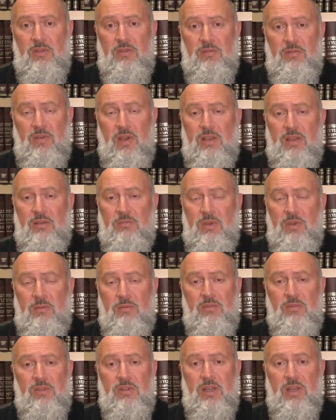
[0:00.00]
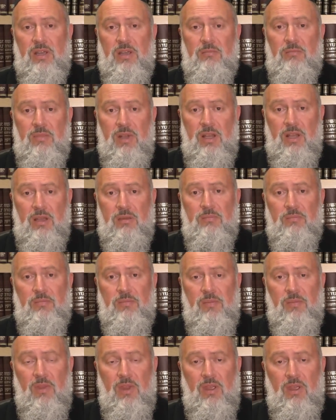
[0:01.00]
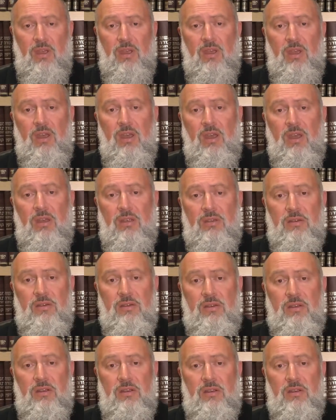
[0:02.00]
find the people they can blame and